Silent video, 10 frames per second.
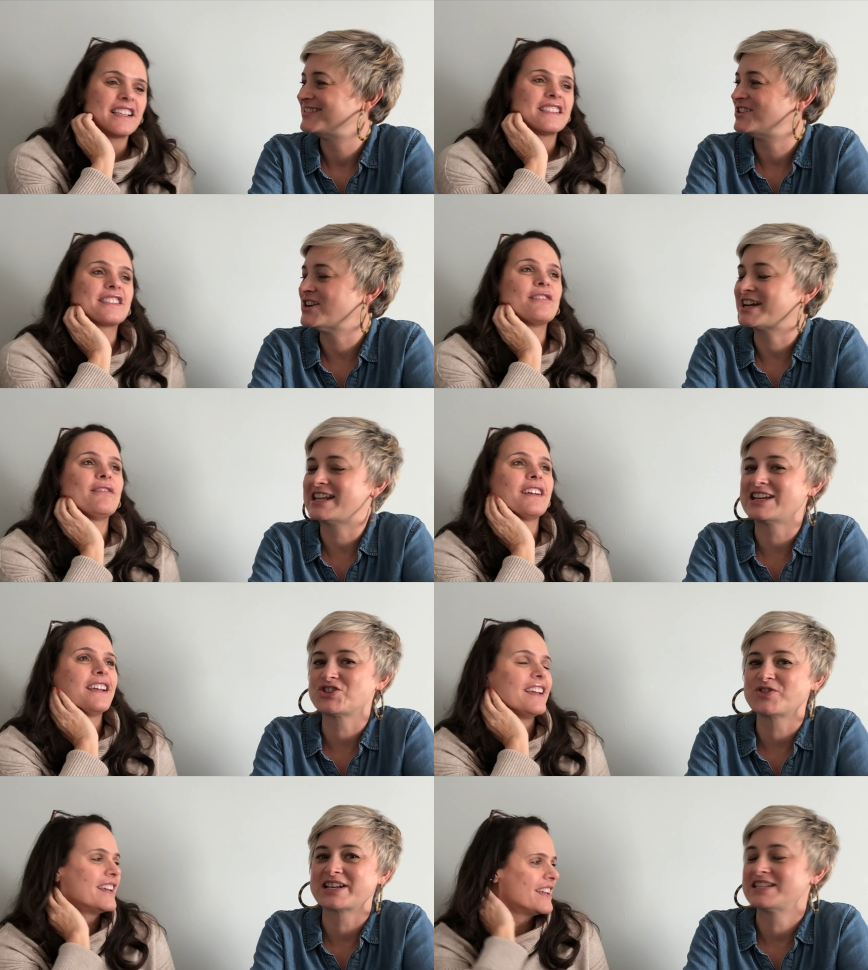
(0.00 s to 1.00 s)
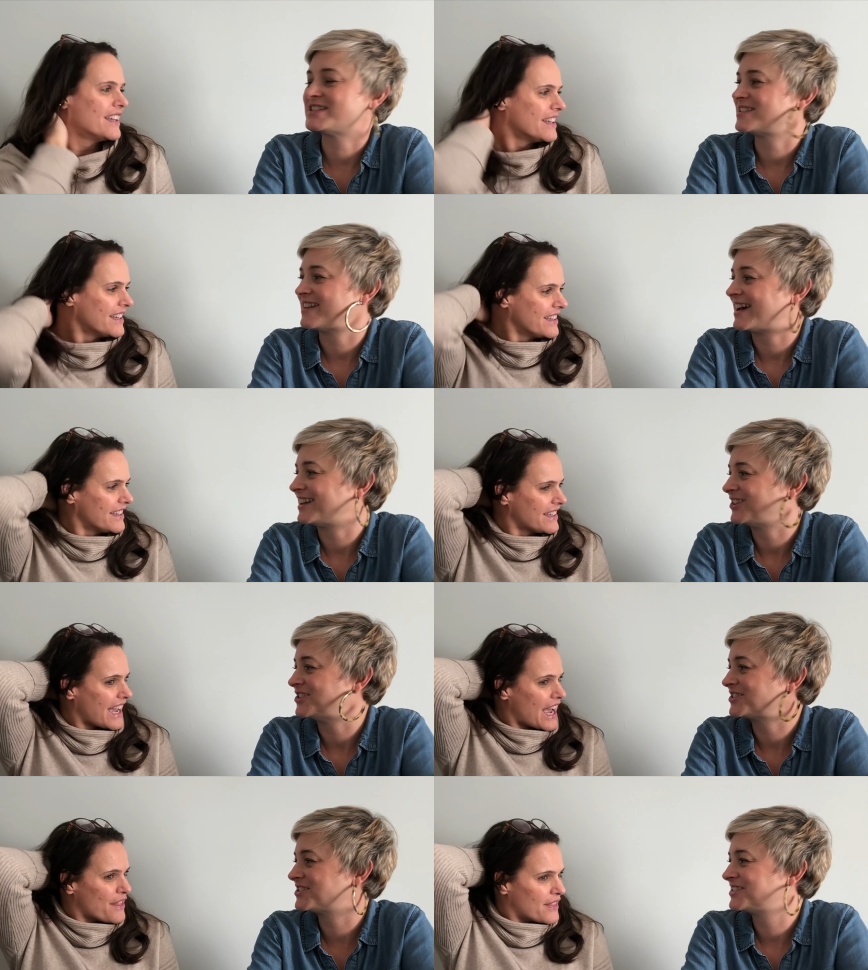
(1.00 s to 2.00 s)
Speaker 1: you're so, not gonna get tricked into that look.
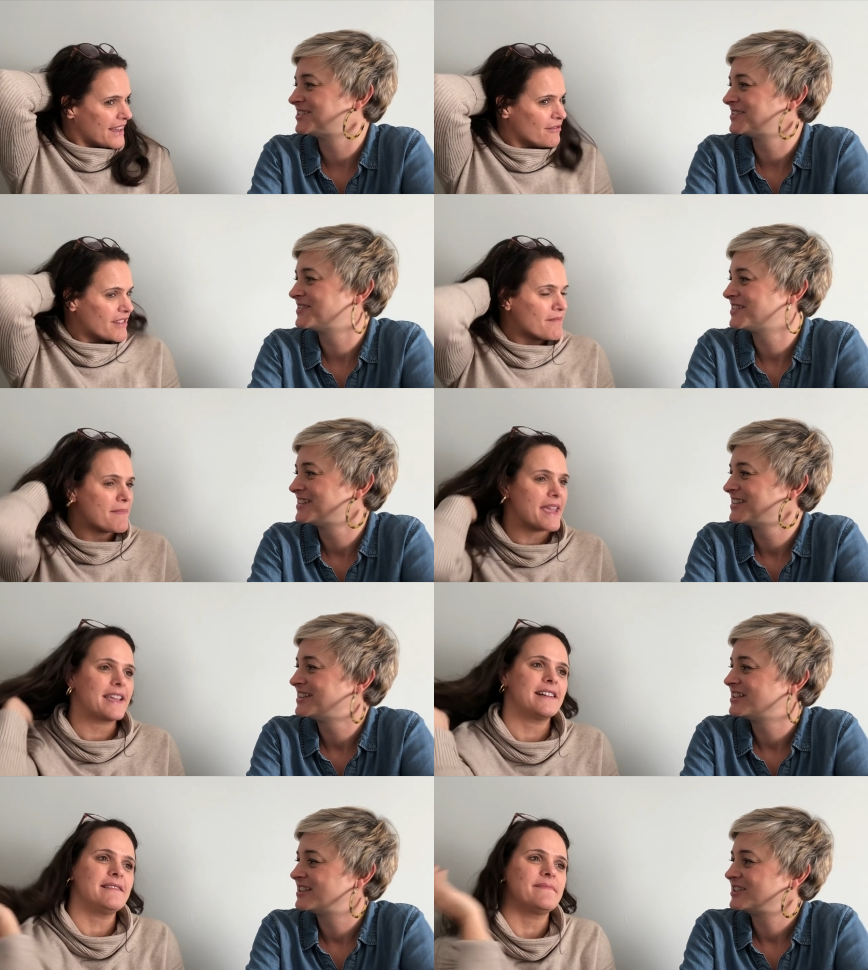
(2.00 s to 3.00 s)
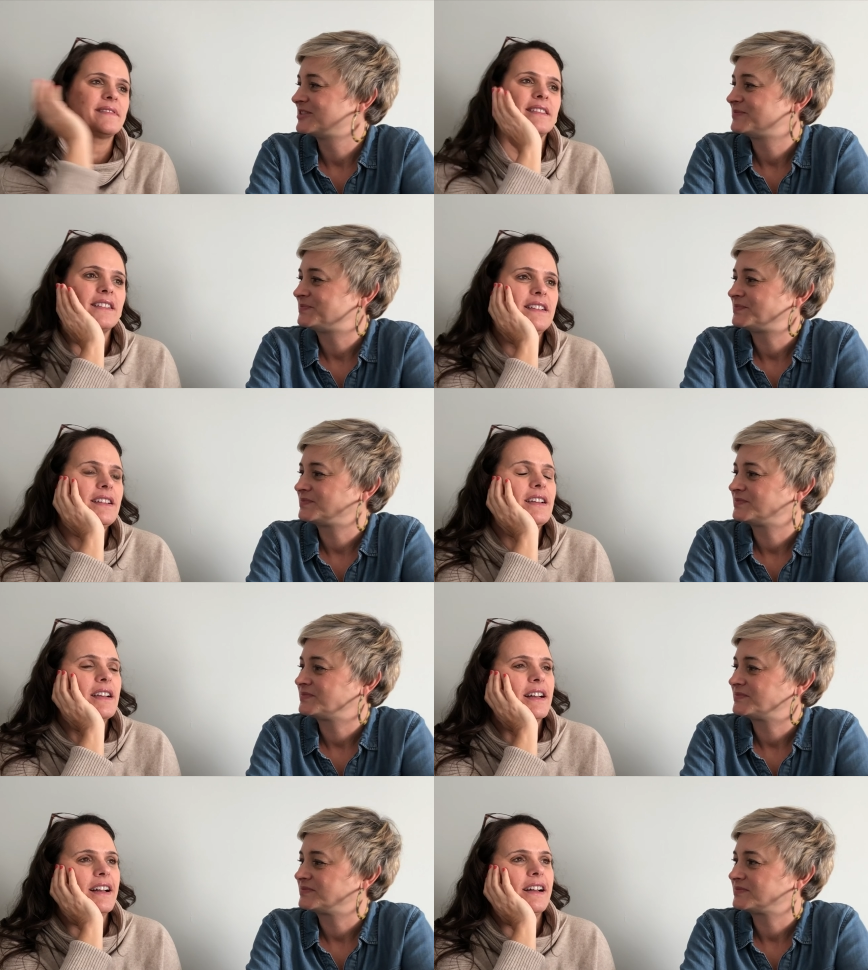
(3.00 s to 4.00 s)
I think with makeup,
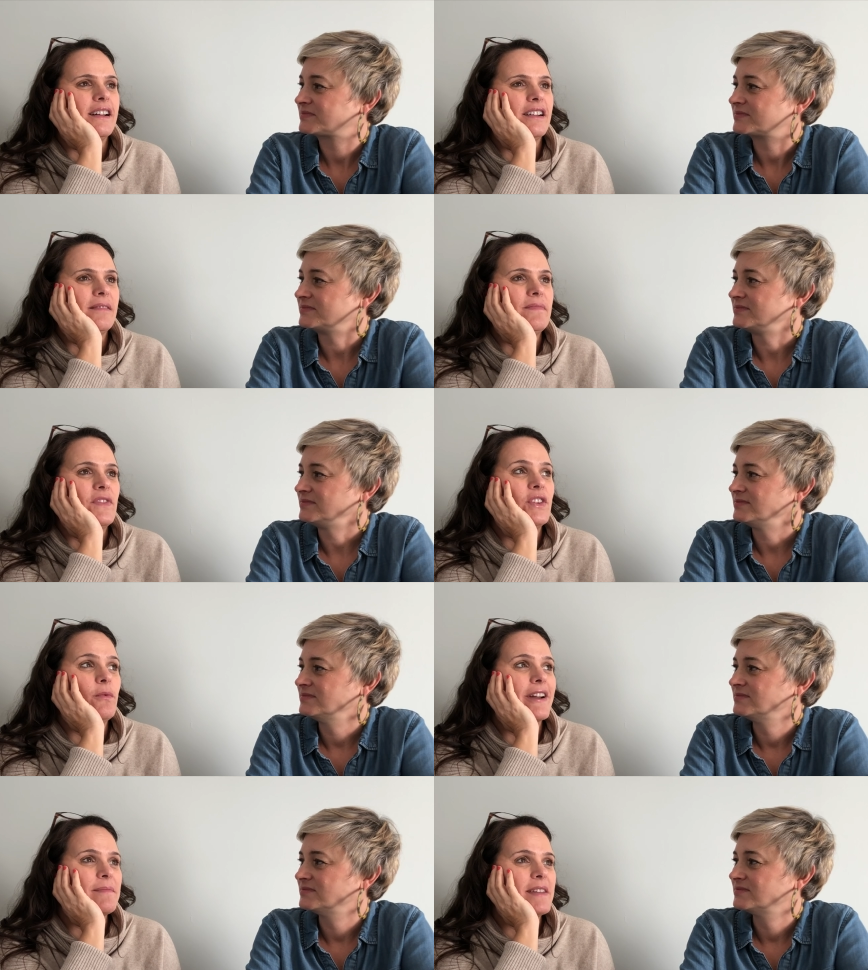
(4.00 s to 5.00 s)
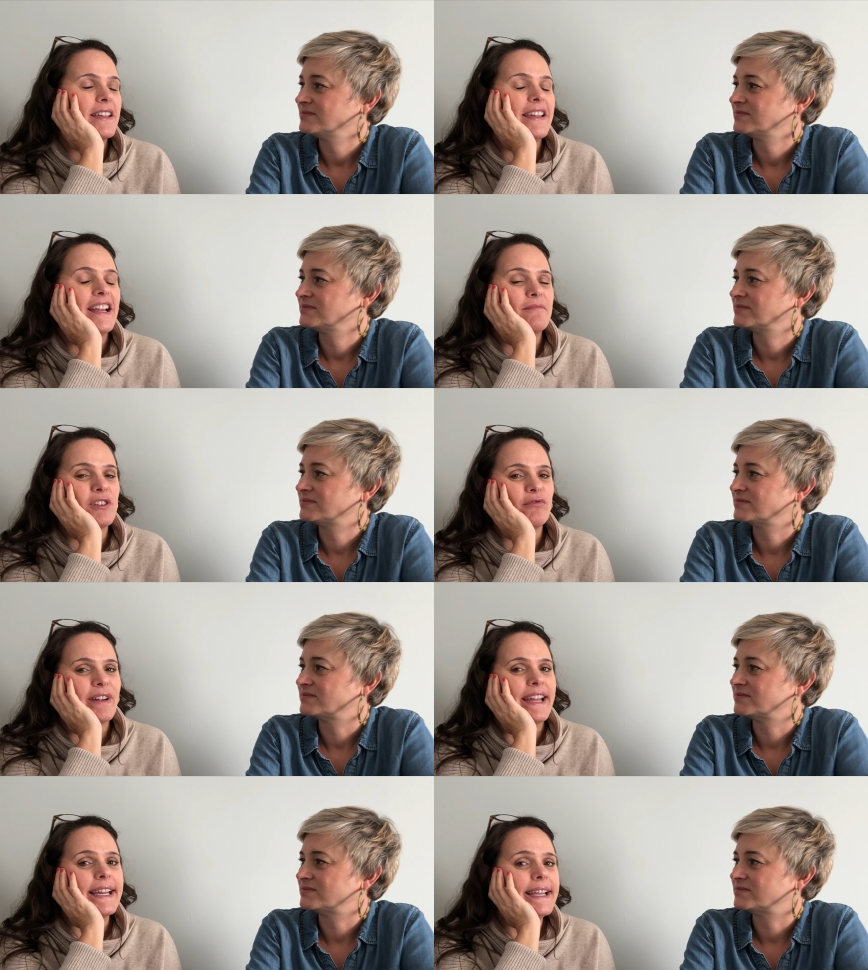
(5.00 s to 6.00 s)
um, you want to be camera
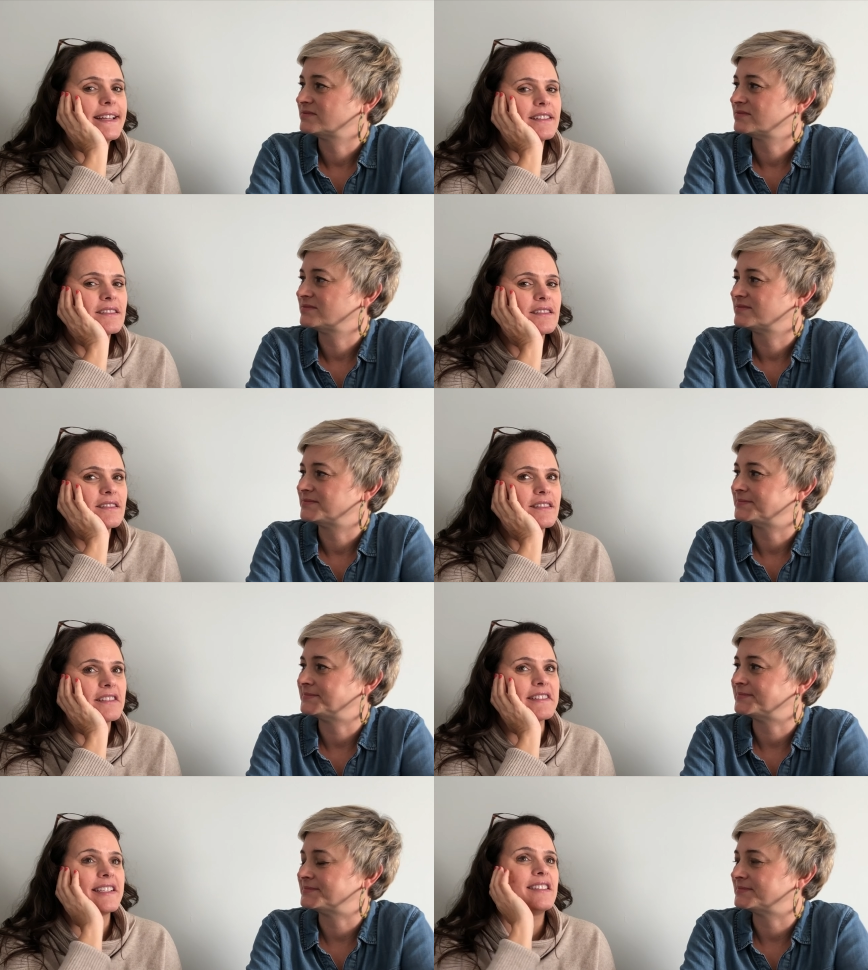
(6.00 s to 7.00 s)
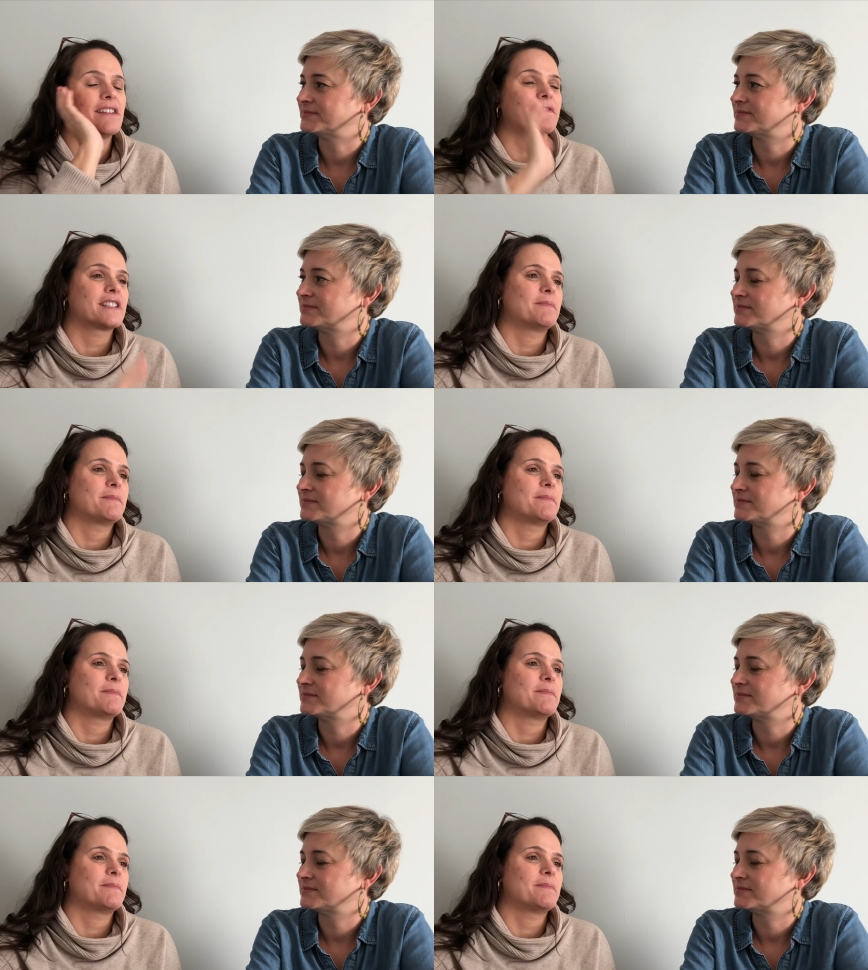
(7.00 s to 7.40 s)
ready. There is a difference